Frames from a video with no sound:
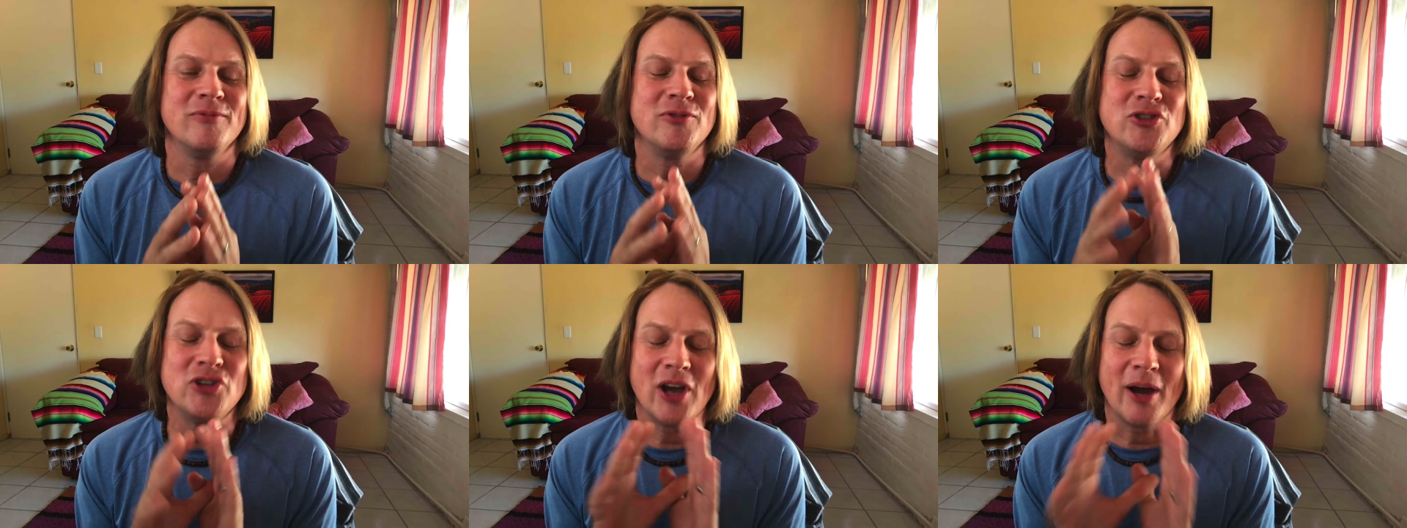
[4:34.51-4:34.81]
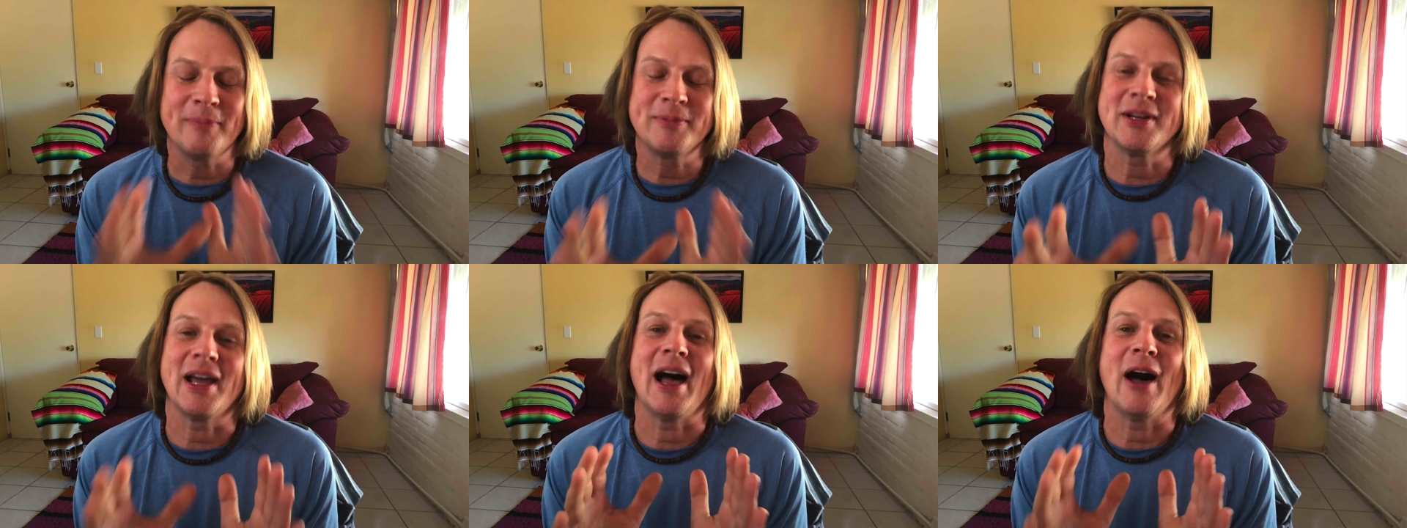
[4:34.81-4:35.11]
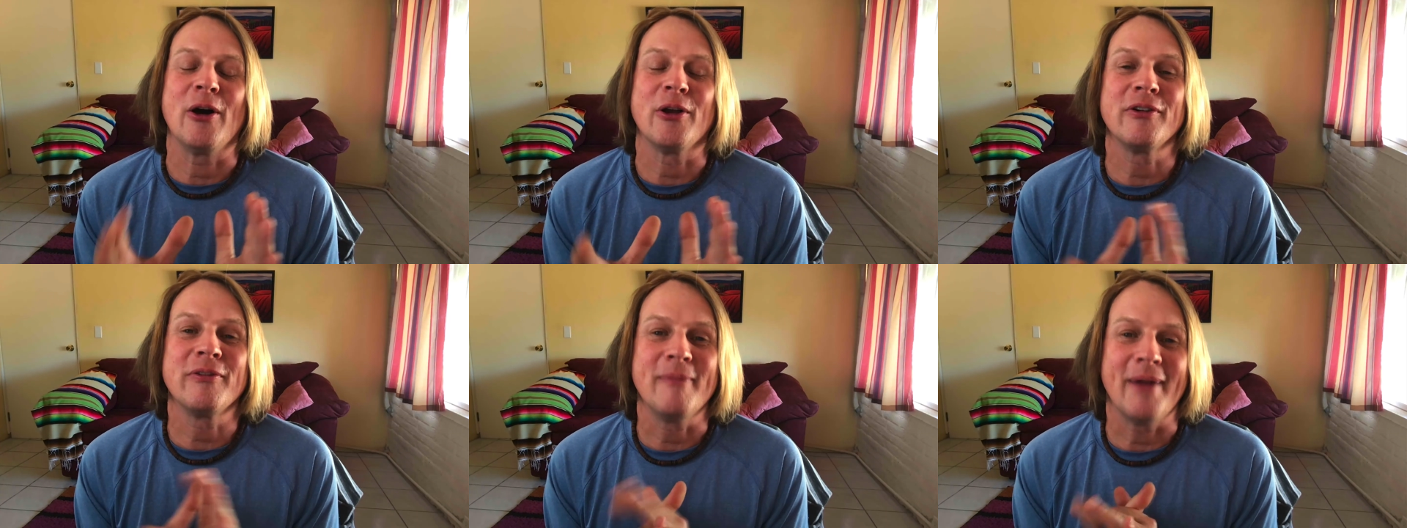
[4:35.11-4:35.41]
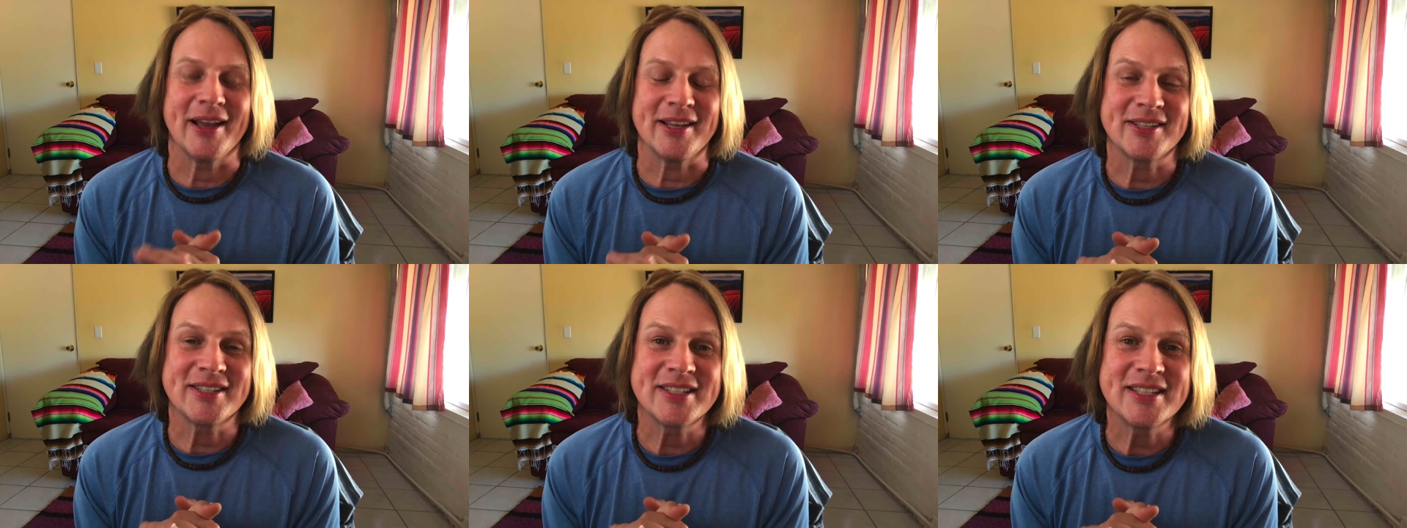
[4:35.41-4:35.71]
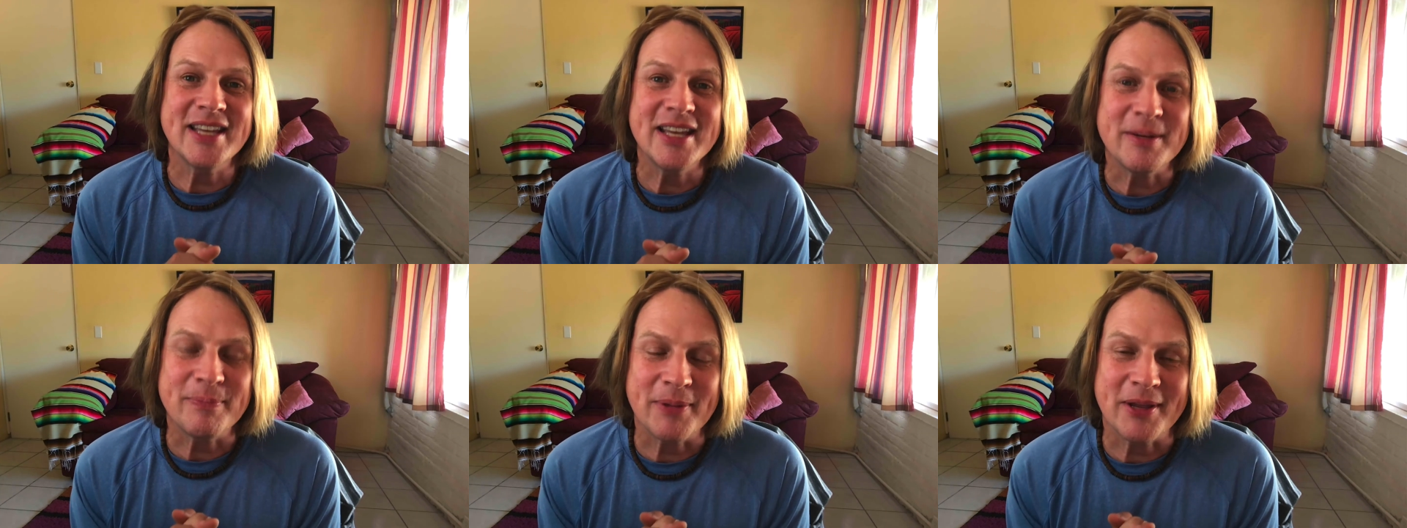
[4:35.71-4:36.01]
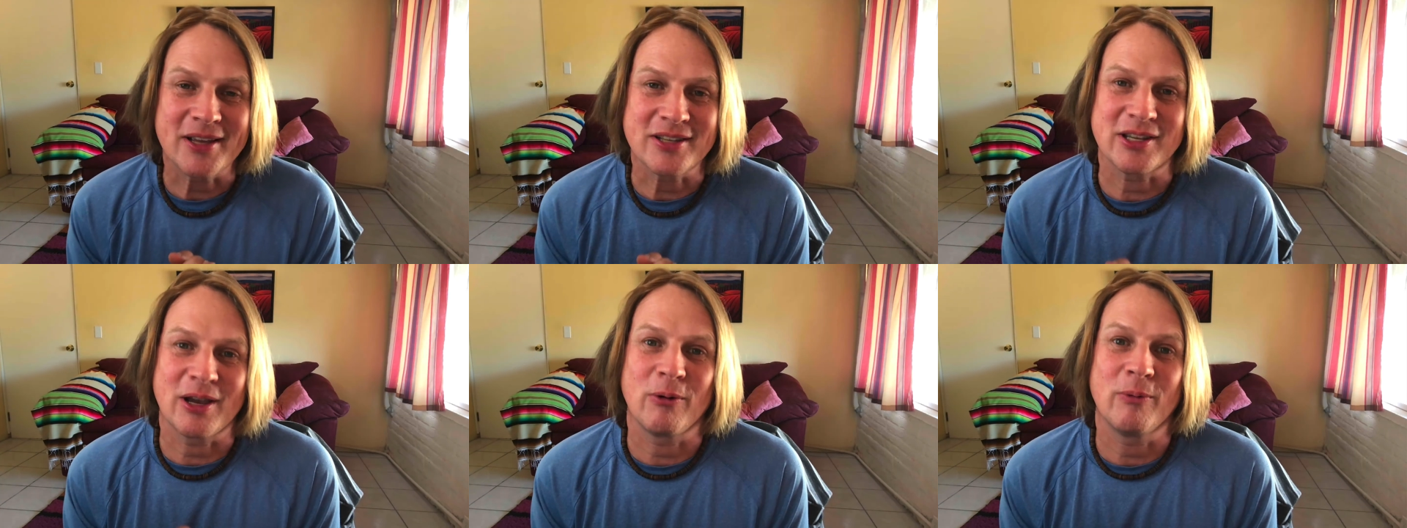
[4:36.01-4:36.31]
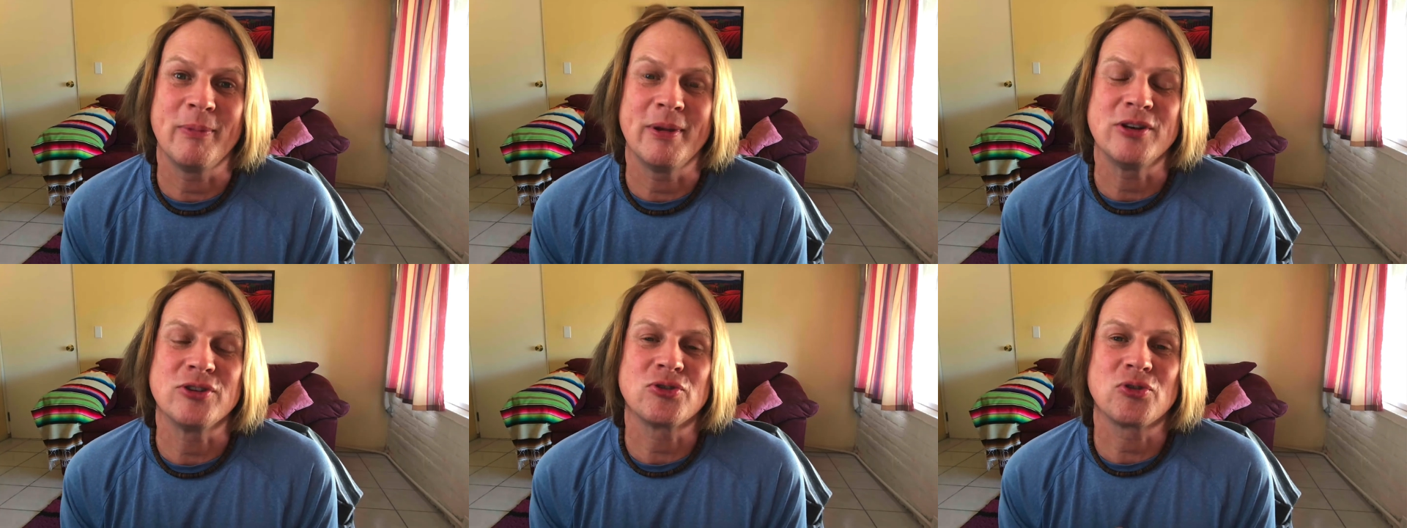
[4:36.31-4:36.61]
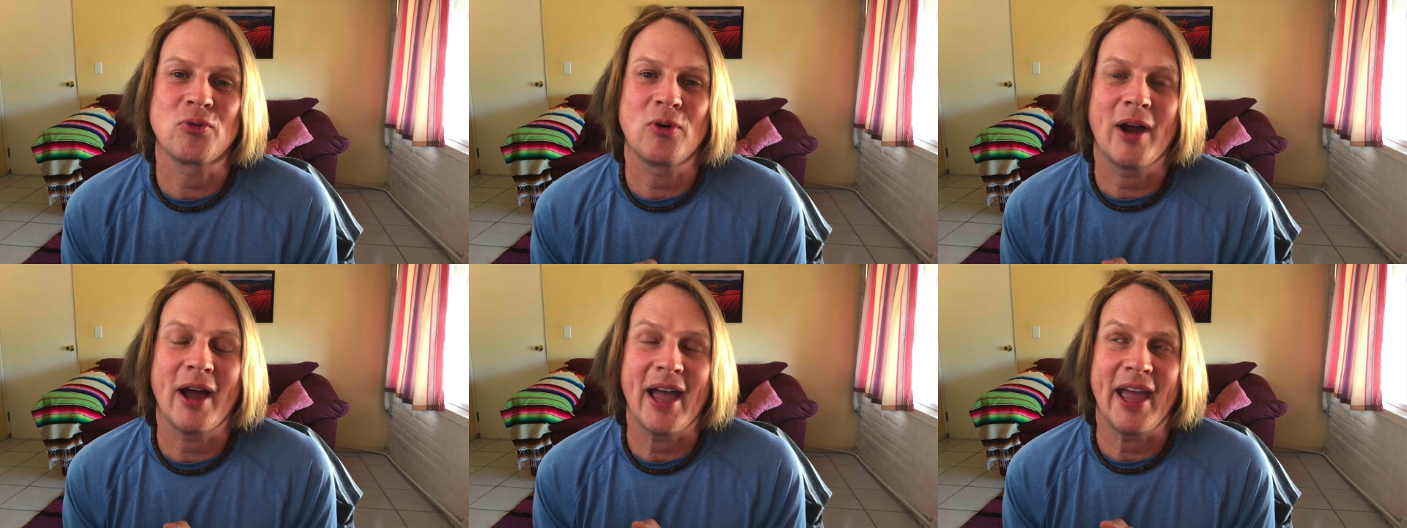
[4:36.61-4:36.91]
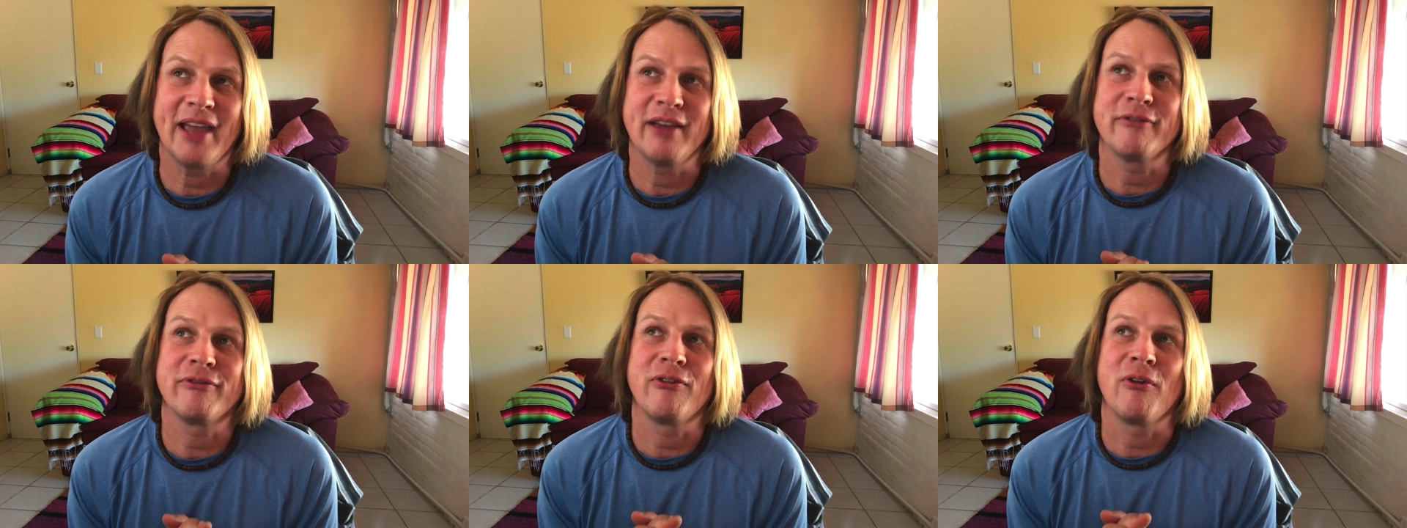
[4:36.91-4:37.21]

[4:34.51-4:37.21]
jumped out of my seat because I've been trying